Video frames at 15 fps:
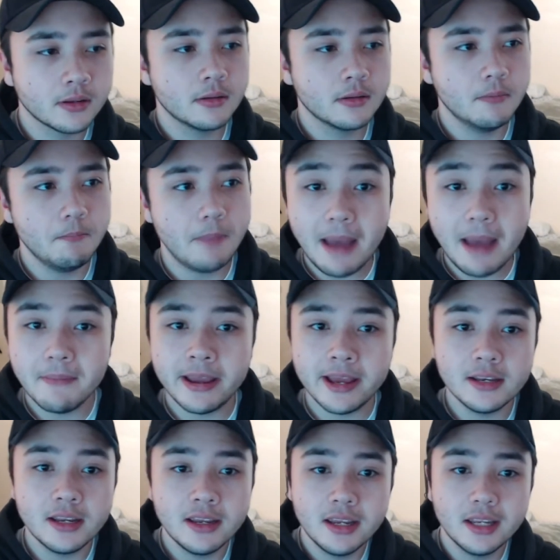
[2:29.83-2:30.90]

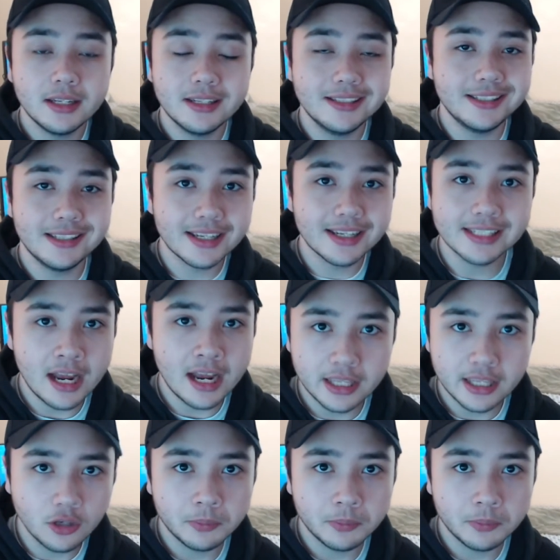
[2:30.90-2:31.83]
Batman does not kill